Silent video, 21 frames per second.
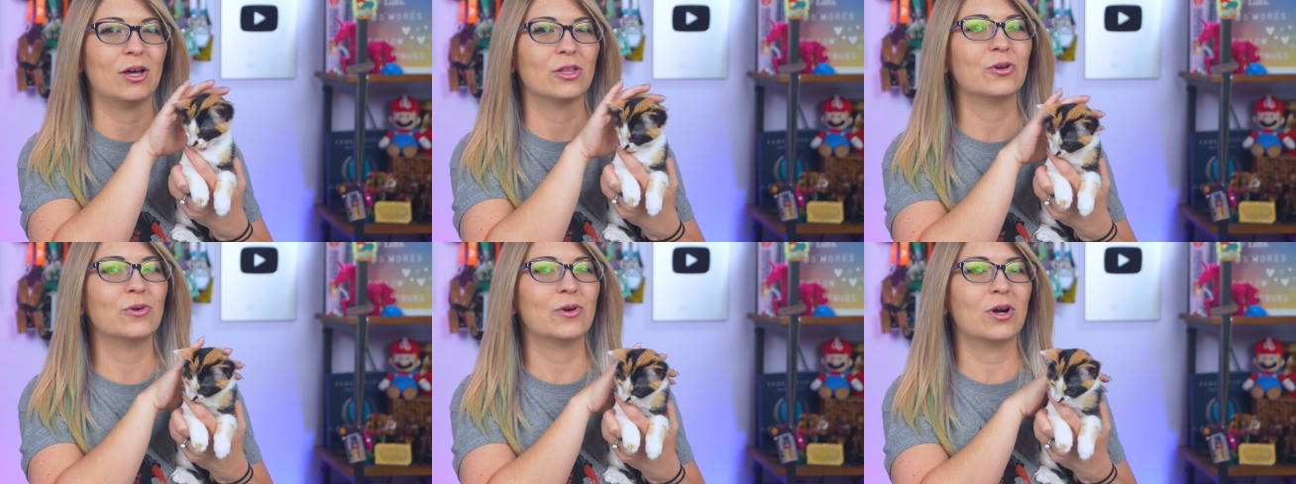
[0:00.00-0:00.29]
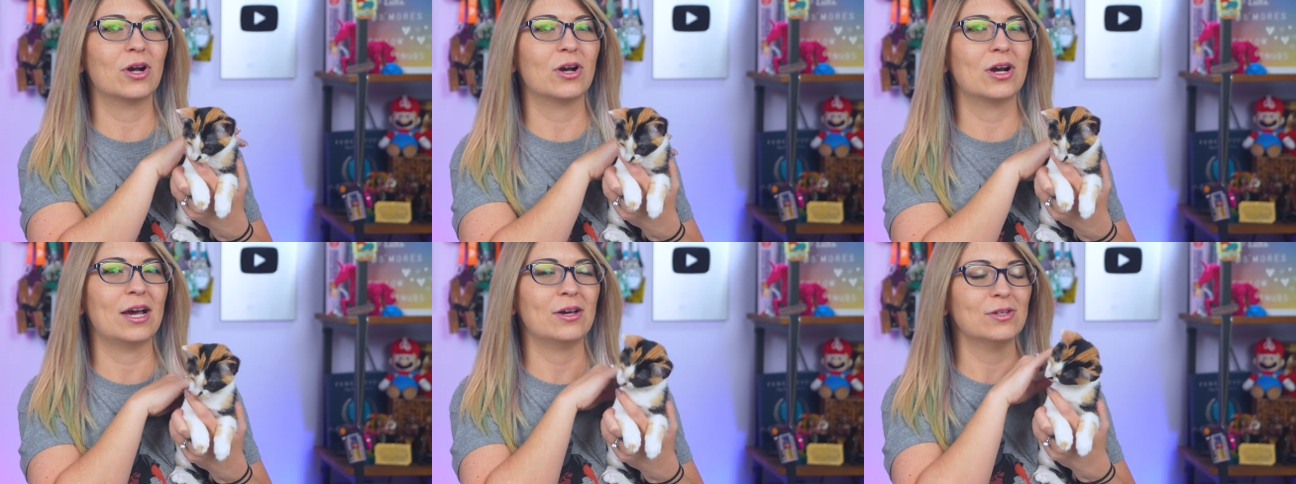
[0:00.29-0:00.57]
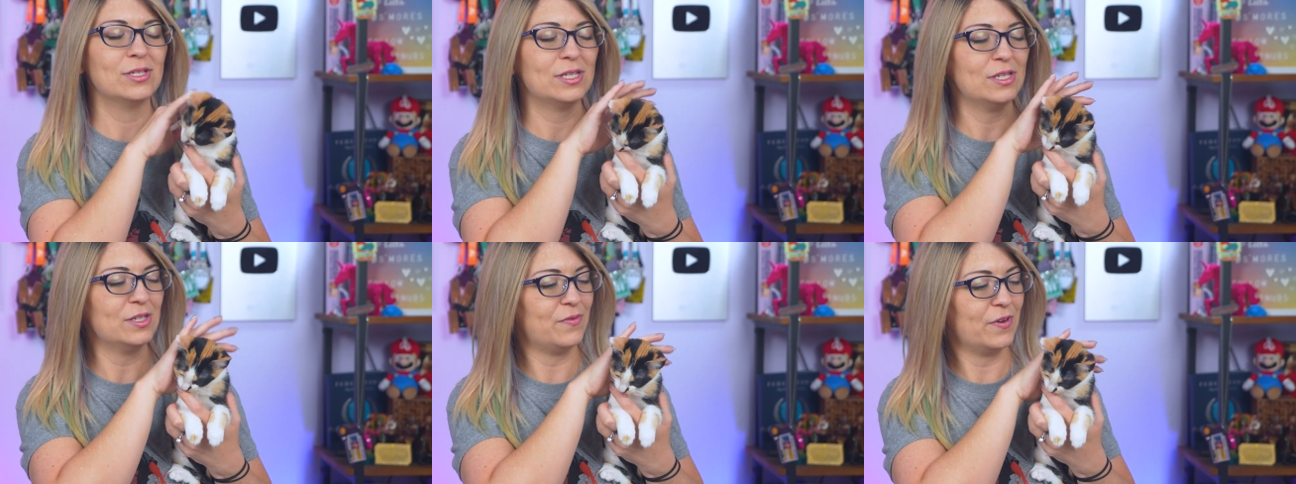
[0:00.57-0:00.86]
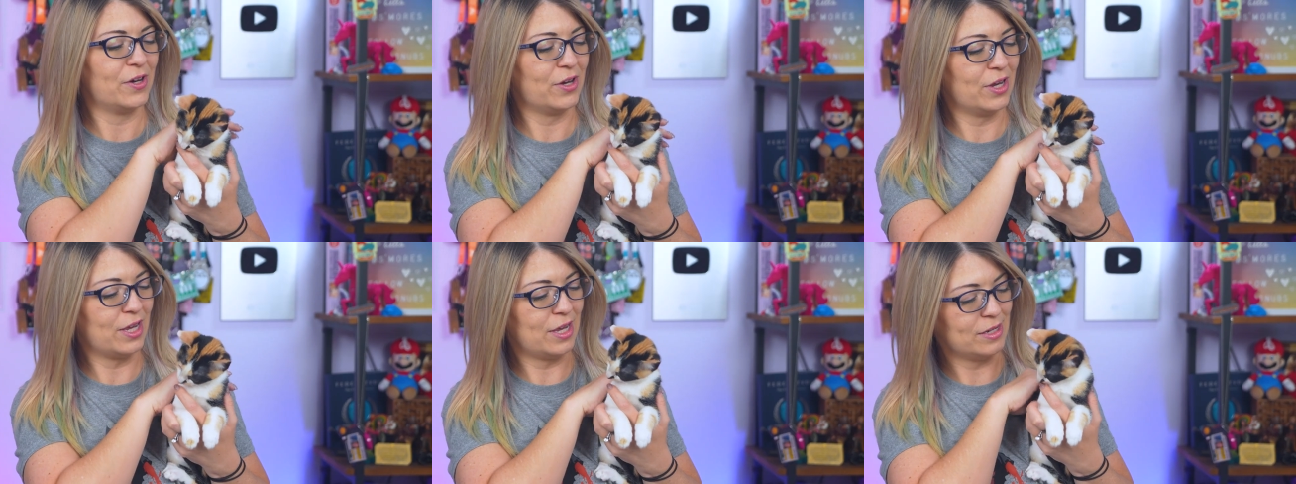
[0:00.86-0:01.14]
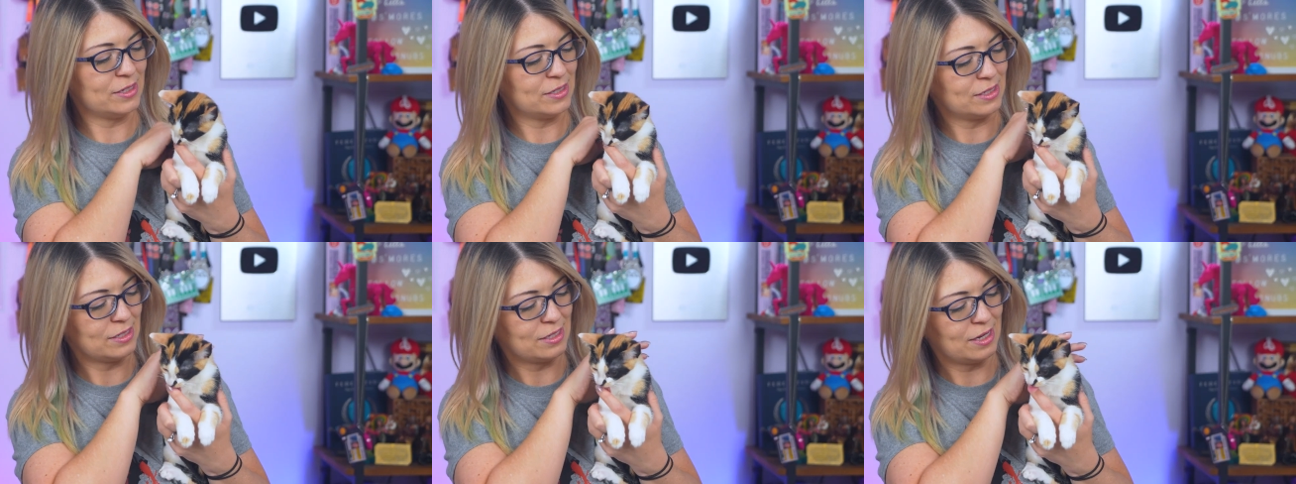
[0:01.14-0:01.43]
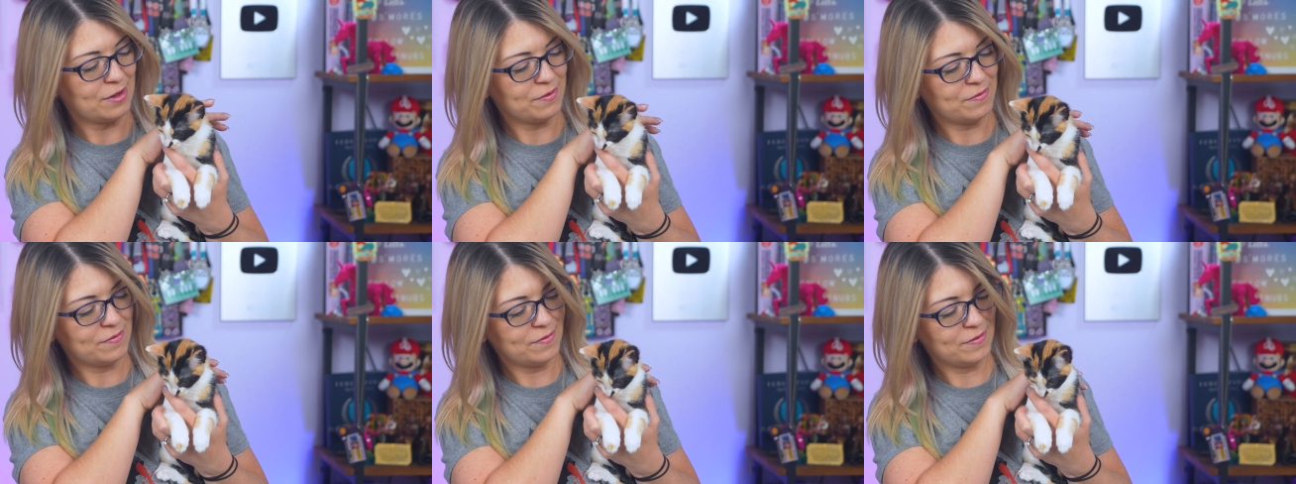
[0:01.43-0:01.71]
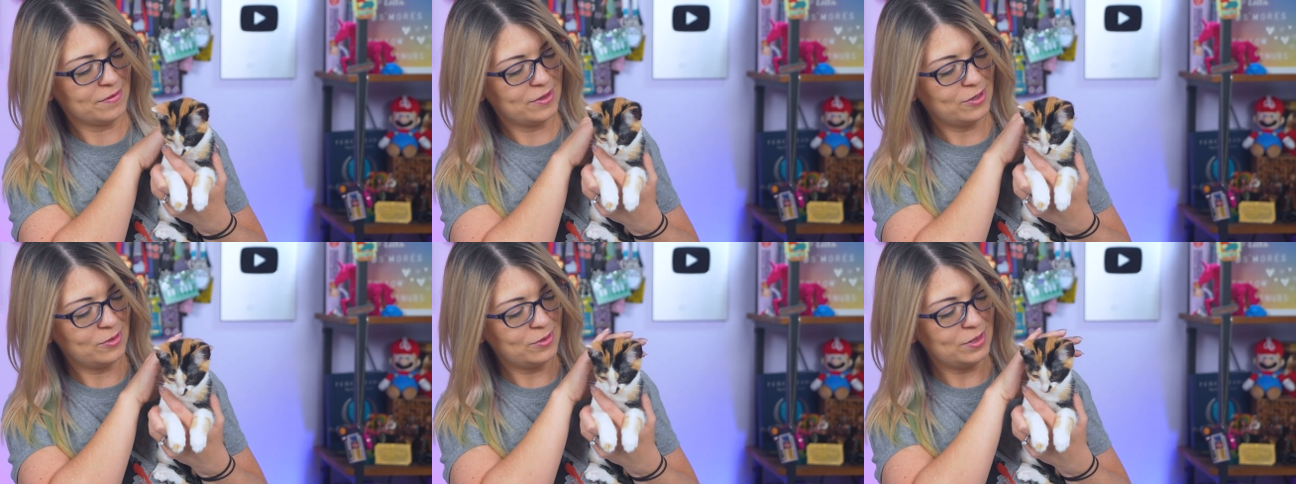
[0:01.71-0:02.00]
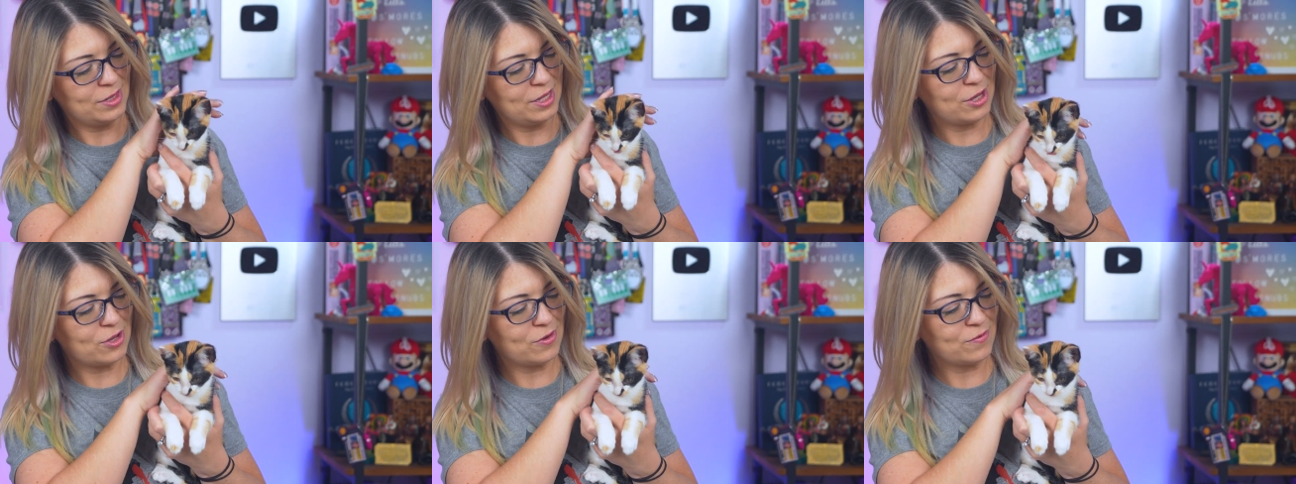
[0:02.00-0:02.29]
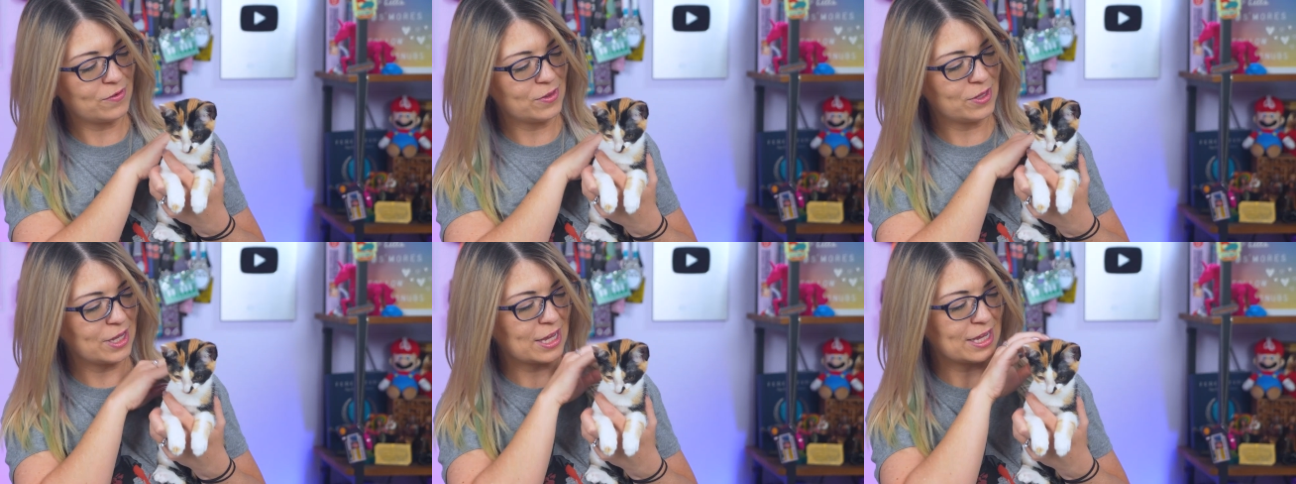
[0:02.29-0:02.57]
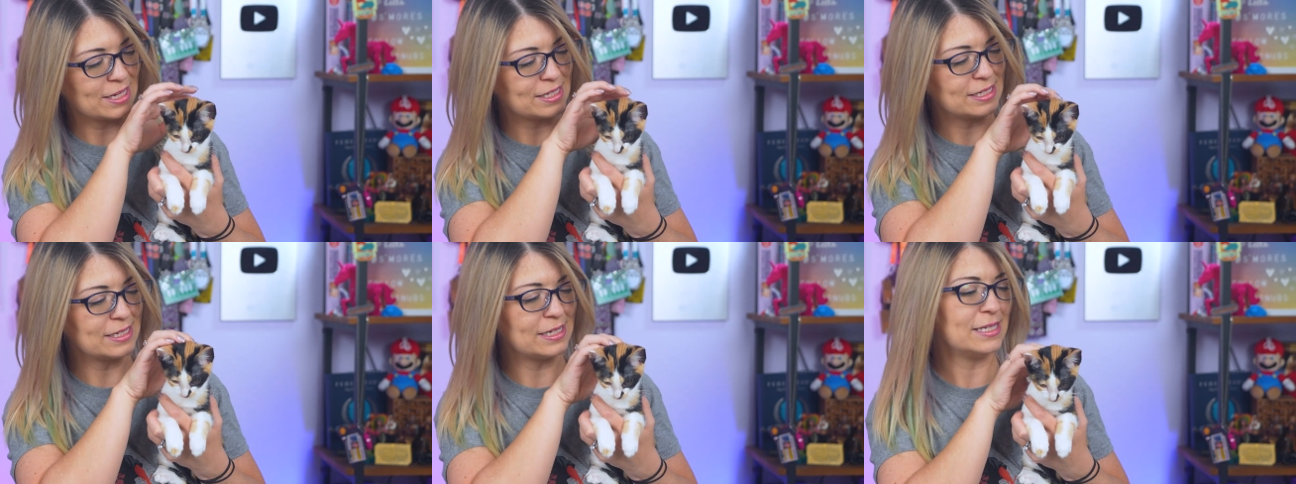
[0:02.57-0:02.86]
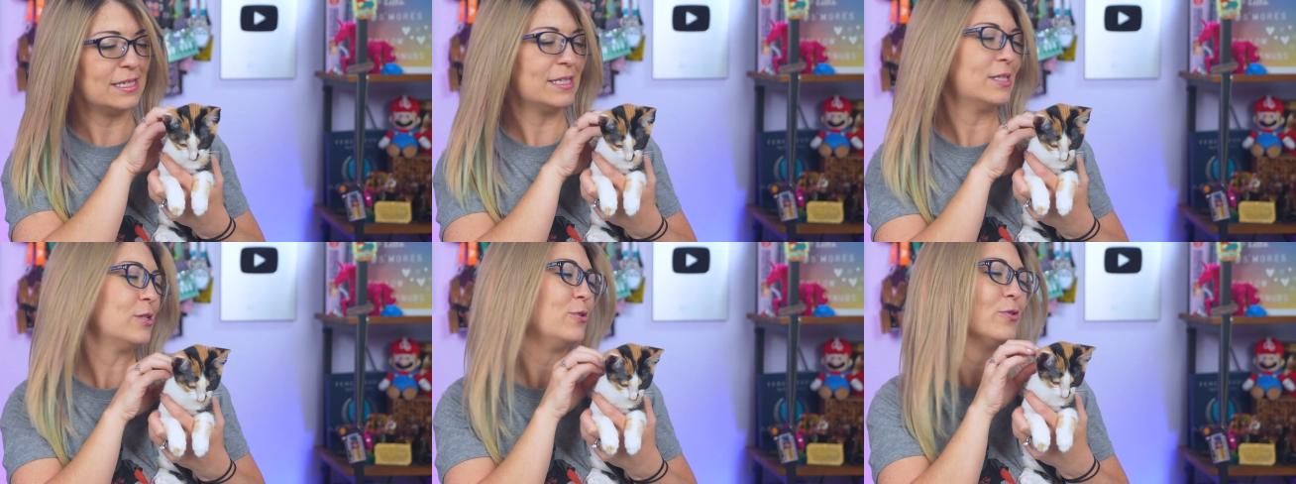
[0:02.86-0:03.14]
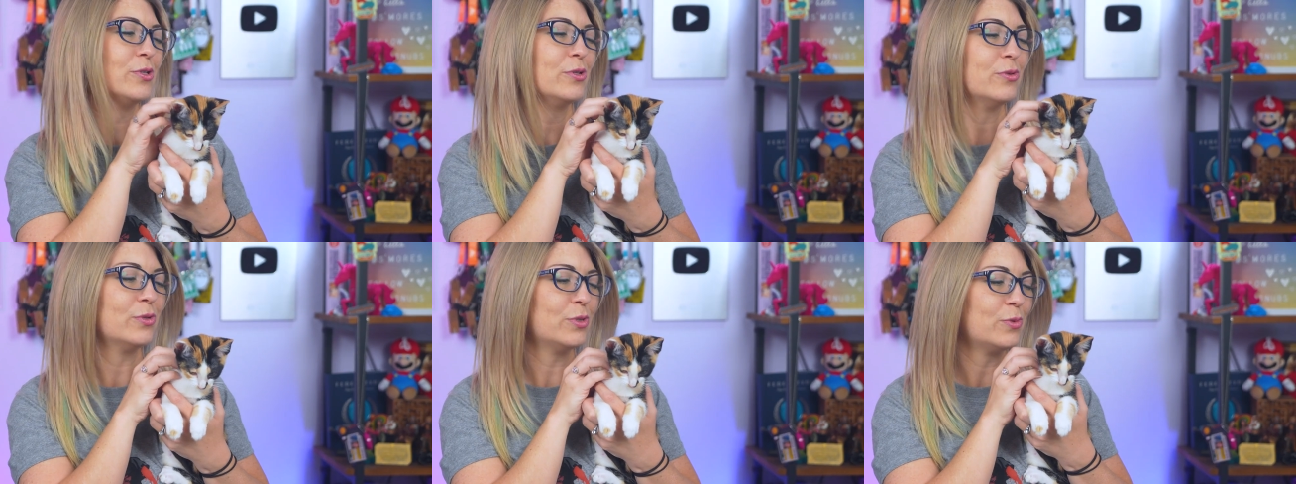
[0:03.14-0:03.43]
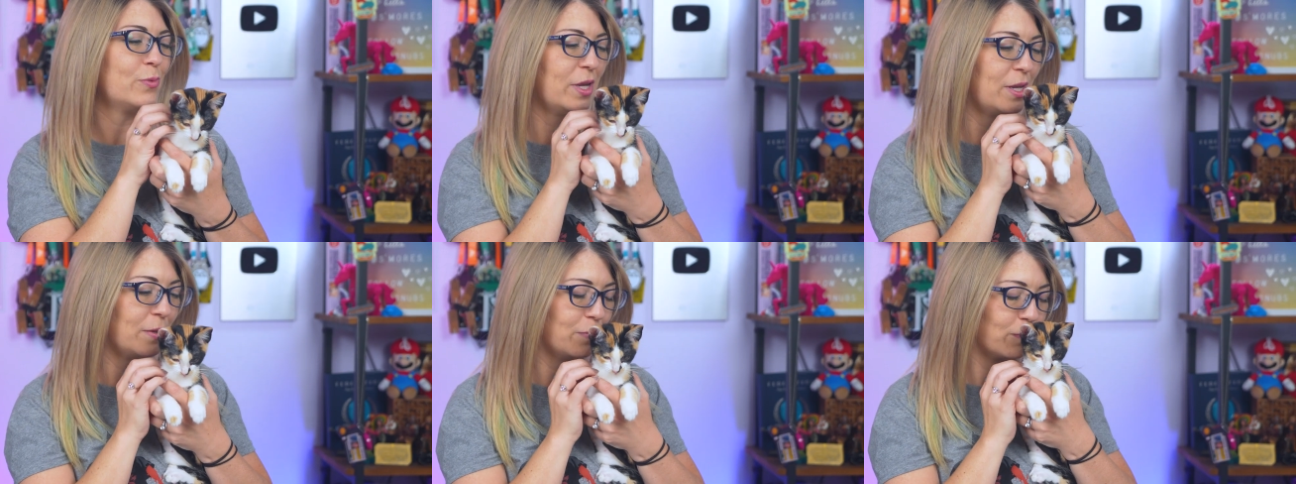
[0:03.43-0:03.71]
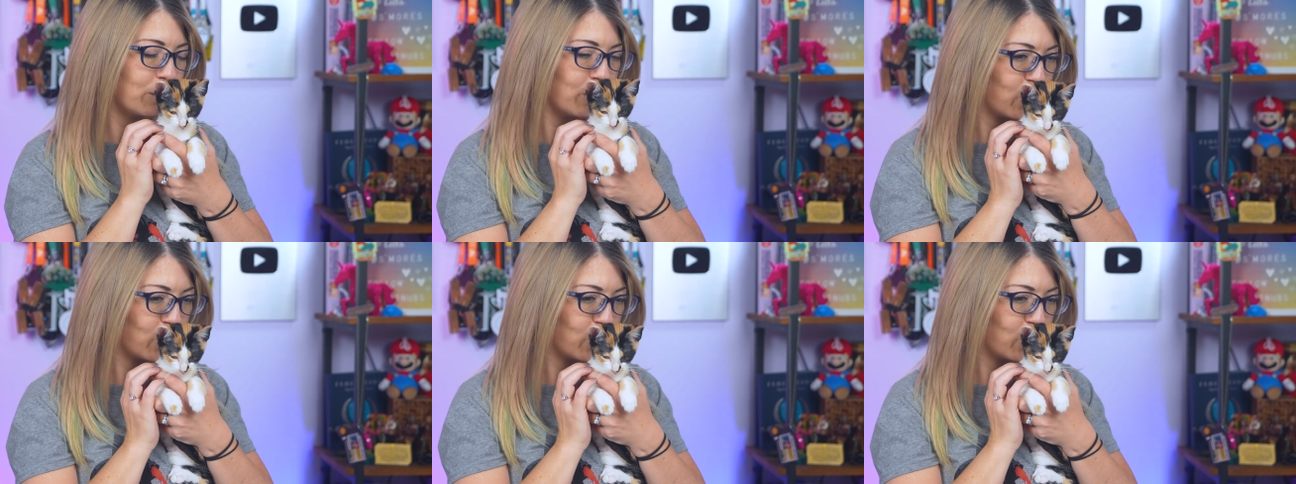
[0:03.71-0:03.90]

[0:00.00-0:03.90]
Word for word: Although our house is very kitten safe. Well, thank you for the kisses. You're so sweet.